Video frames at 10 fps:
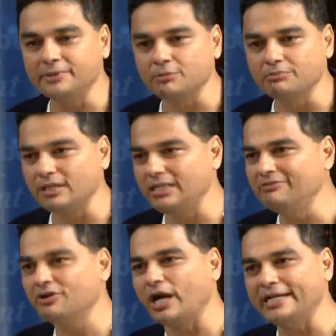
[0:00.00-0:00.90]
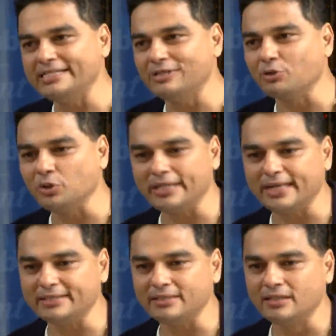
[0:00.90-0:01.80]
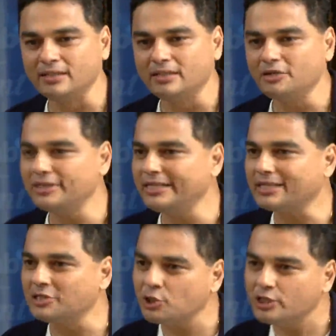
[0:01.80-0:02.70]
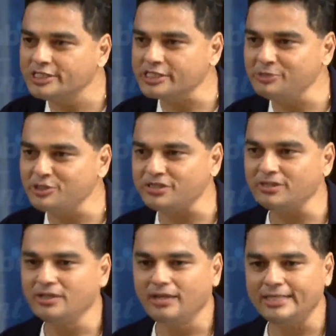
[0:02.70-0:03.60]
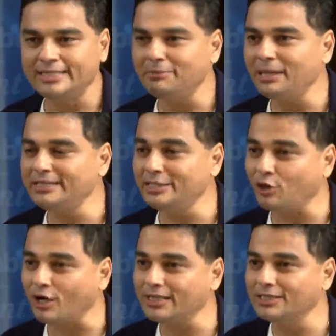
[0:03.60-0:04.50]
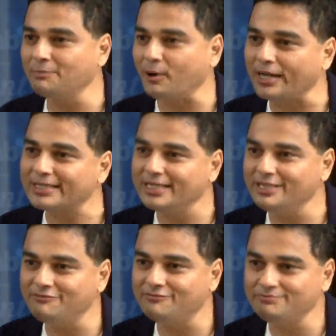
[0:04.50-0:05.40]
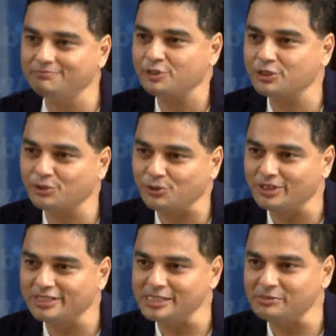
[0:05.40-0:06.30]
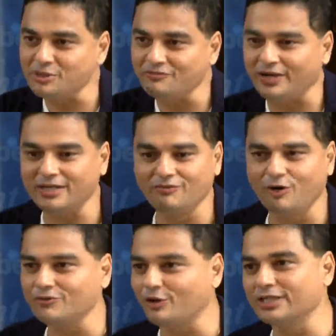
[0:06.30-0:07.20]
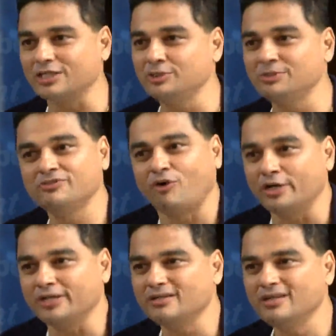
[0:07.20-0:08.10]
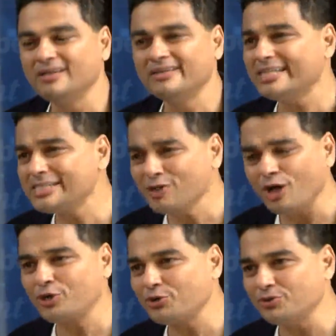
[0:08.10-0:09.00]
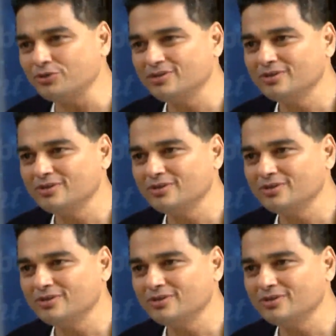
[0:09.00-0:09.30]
So Lever, or ITC, or Colgate, I think they control distribution, and thereby they thought that the product that they put through the distribution funnel was what the consumers wanted. That's not true.